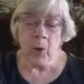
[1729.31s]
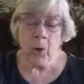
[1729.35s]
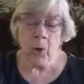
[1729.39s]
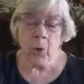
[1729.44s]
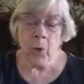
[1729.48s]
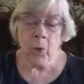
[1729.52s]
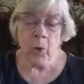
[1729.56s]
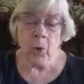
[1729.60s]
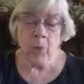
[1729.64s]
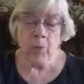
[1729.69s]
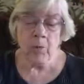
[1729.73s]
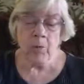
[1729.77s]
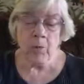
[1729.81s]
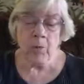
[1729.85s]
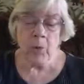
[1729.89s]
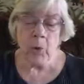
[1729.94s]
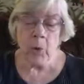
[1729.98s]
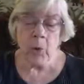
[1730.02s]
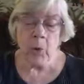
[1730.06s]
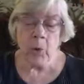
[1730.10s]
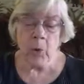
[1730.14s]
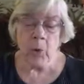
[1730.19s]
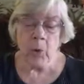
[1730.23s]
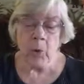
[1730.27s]
word for
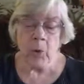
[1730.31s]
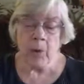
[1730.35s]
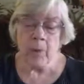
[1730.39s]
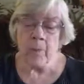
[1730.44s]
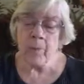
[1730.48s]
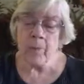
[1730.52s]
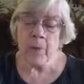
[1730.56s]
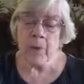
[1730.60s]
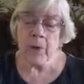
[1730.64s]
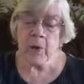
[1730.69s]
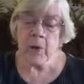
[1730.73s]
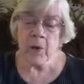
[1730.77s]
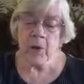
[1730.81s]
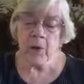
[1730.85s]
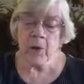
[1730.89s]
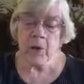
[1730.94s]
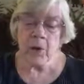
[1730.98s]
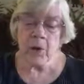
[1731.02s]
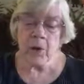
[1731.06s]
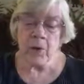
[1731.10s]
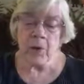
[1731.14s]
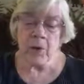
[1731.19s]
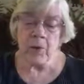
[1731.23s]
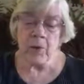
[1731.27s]
word,
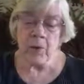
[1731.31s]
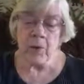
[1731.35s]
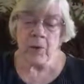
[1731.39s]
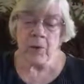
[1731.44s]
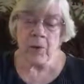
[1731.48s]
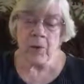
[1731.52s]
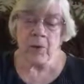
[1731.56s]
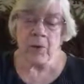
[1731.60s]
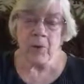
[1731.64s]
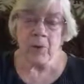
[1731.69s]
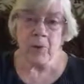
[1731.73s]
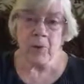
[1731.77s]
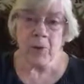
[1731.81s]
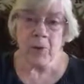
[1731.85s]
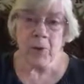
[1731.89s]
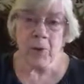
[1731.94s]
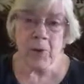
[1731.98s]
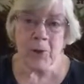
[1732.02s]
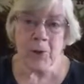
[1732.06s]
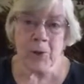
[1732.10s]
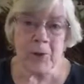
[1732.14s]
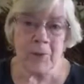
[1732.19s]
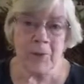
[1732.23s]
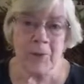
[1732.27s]
starting with the
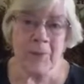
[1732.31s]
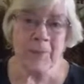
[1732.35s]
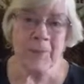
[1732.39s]
introduction.